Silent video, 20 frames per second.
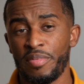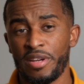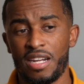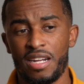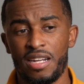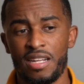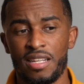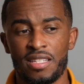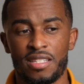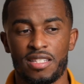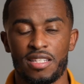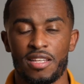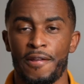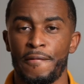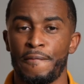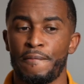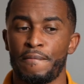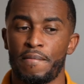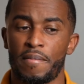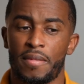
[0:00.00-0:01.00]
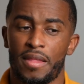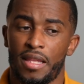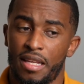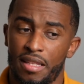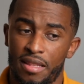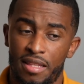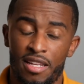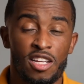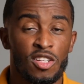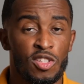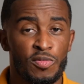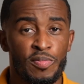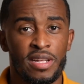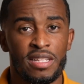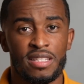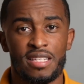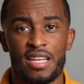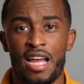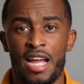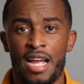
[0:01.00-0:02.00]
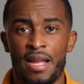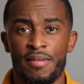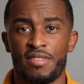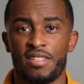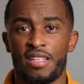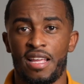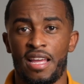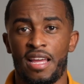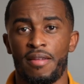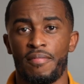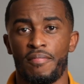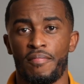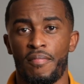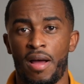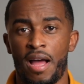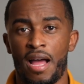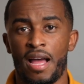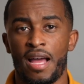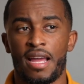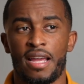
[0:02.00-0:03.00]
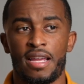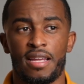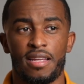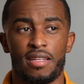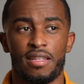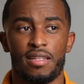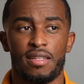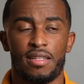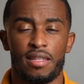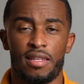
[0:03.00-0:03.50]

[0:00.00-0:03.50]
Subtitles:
because there's been times that my